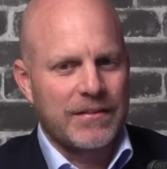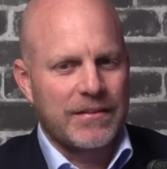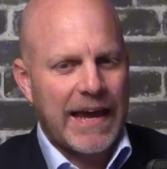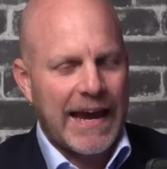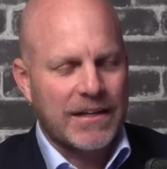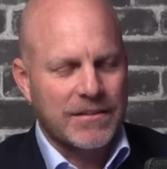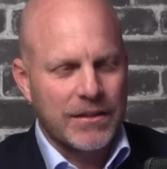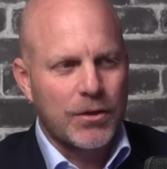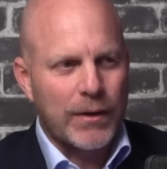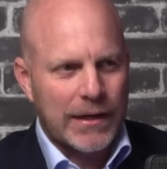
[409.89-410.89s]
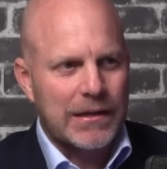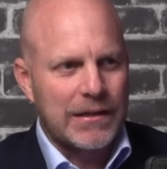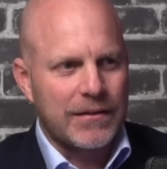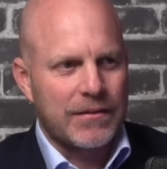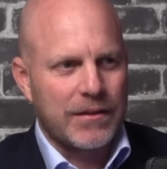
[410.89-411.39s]
the acting
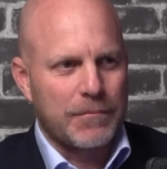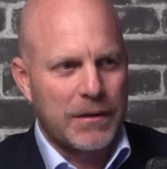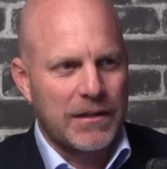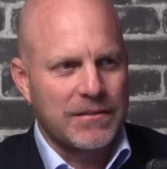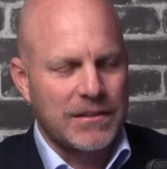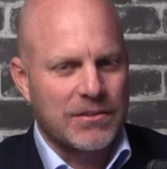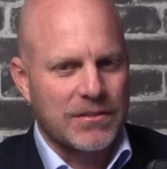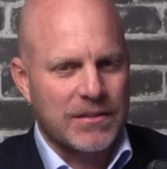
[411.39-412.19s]
quickly, the ability to